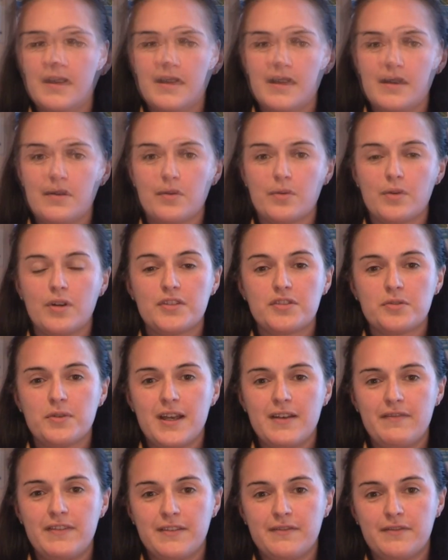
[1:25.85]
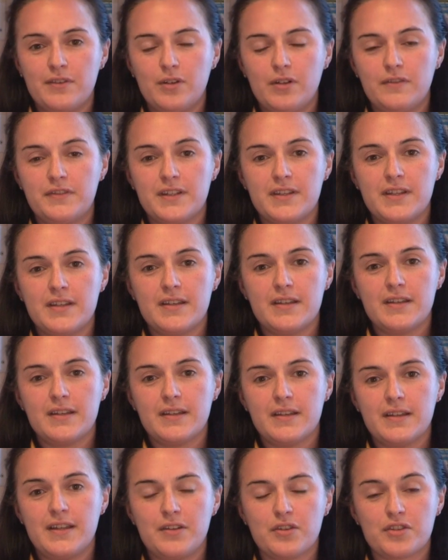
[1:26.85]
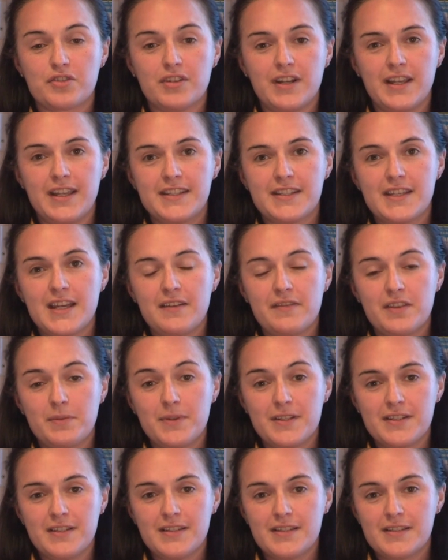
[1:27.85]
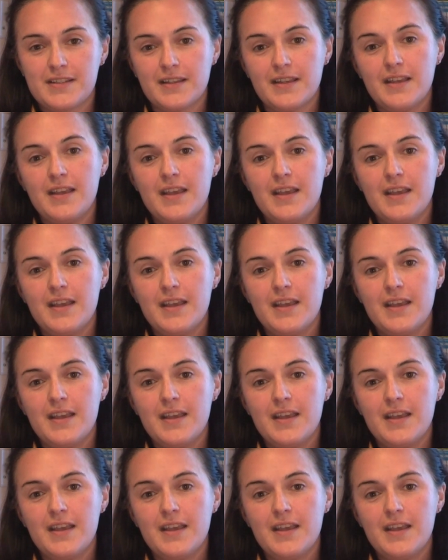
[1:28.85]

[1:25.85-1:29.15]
Yeah, we're also heavily involved in the industrial heat side of the business.